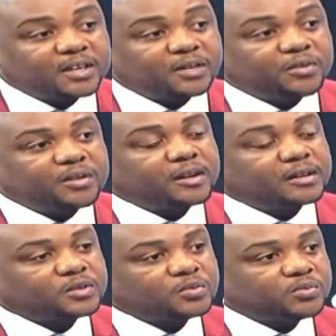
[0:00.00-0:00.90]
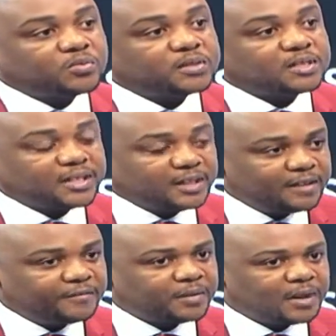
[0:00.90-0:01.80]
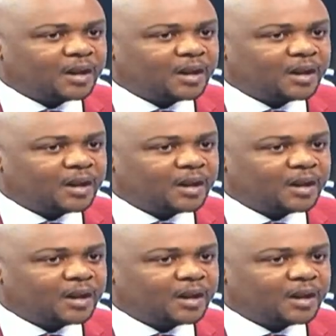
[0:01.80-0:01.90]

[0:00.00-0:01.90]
check with regards to sick leave